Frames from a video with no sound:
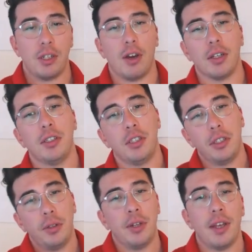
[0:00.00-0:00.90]
talking to
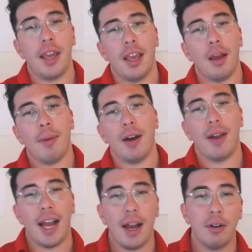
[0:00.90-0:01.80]
you today about
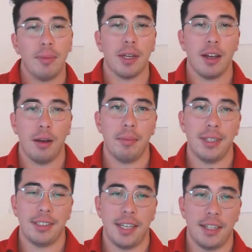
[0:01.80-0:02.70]
how to become
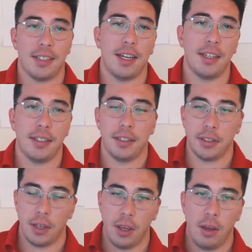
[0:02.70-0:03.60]
a data
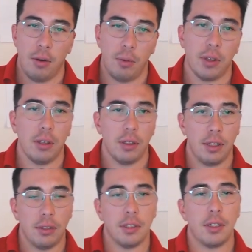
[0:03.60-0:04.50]
scientist with
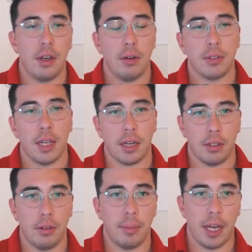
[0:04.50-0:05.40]
little to no
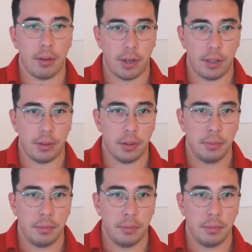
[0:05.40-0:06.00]
technical background.